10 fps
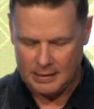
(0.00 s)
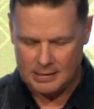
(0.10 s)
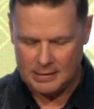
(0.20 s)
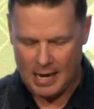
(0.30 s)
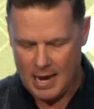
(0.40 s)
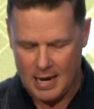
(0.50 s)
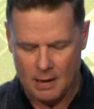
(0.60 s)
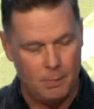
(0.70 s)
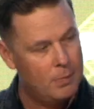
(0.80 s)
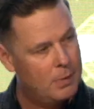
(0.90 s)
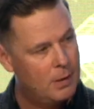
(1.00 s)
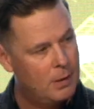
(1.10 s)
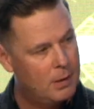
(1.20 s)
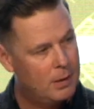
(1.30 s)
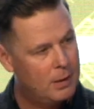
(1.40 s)
it's time,
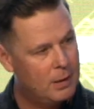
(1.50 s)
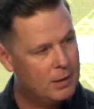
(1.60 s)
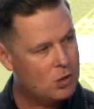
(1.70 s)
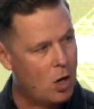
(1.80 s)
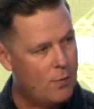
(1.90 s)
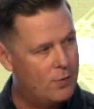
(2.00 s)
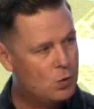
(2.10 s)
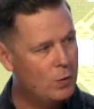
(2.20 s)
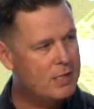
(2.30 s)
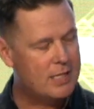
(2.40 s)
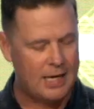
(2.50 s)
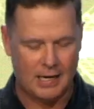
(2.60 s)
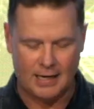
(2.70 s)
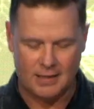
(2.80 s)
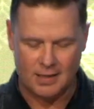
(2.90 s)
it's harvest. We say it
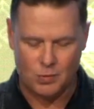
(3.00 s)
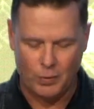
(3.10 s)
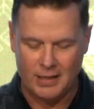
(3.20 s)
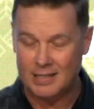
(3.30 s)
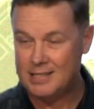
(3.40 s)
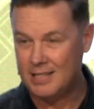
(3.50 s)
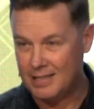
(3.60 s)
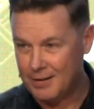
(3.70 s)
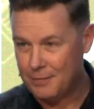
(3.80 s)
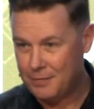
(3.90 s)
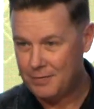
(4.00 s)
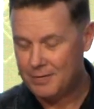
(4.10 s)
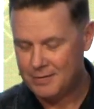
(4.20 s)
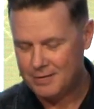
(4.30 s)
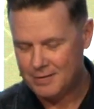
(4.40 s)
like this we get to give,
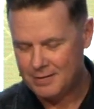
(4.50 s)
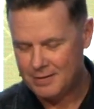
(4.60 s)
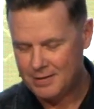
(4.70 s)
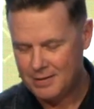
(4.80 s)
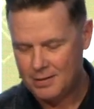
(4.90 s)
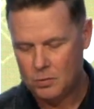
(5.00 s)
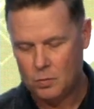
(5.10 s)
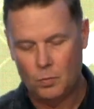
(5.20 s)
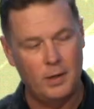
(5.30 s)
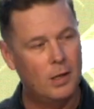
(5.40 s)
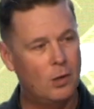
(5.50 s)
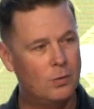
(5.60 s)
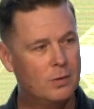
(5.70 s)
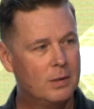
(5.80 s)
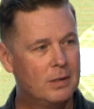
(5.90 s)
we
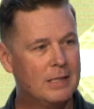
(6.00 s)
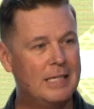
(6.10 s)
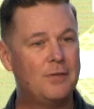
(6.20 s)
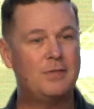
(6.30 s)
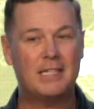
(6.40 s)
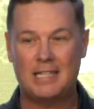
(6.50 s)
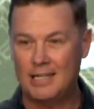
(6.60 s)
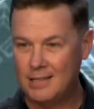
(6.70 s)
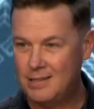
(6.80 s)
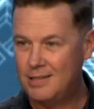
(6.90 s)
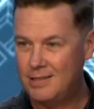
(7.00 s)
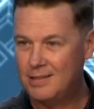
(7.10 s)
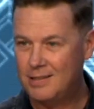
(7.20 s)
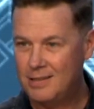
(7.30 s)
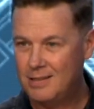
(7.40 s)
don't give to get.
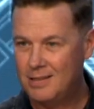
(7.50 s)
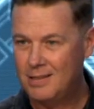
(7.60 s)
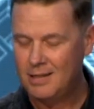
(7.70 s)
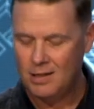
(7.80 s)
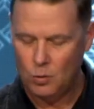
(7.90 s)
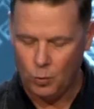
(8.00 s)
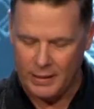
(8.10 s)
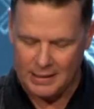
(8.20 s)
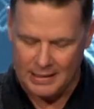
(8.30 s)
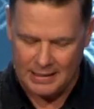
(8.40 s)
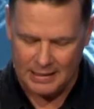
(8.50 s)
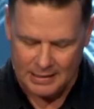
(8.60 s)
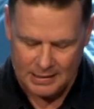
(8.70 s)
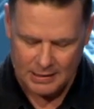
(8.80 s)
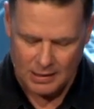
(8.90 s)
We
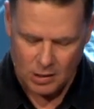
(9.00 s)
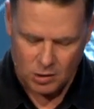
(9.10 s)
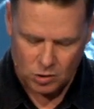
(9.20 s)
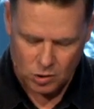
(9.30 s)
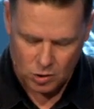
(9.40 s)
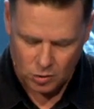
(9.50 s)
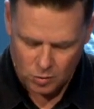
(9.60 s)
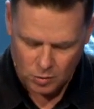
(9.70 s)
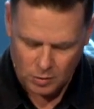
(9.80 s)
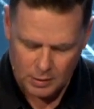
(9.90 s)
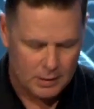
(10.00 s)
get to